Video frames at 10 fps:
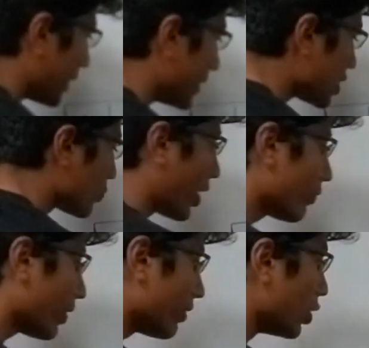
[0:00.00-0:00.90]
At this
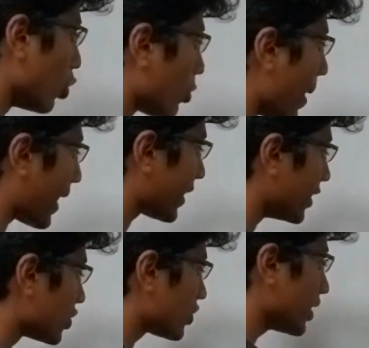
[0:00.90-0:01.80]
point, when we look back
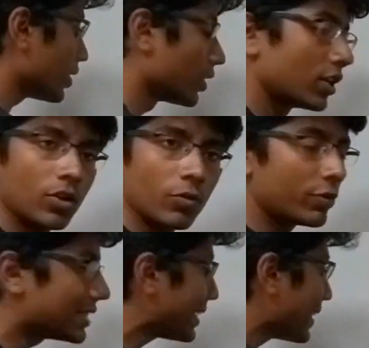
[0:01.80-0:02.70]
in history,
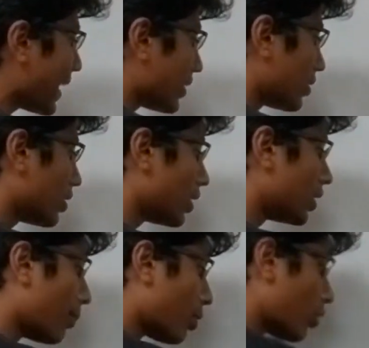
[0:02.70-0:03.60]
we see that the
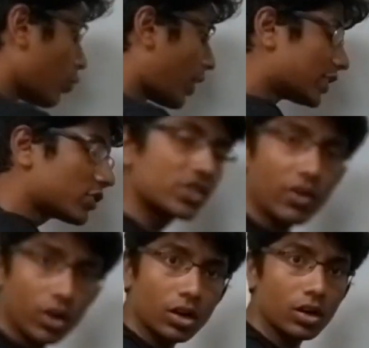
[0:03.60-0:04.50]
number of 1s which
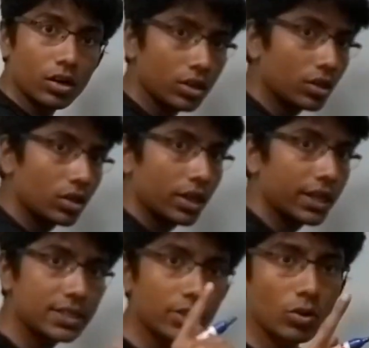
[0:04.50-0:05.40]
have occurred earlier
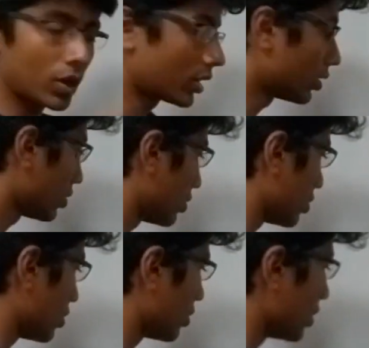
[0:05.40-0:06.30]
is equal to 1.
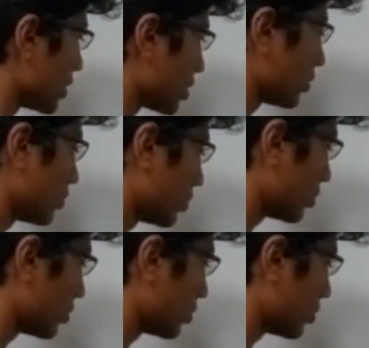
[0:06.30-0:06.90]
This.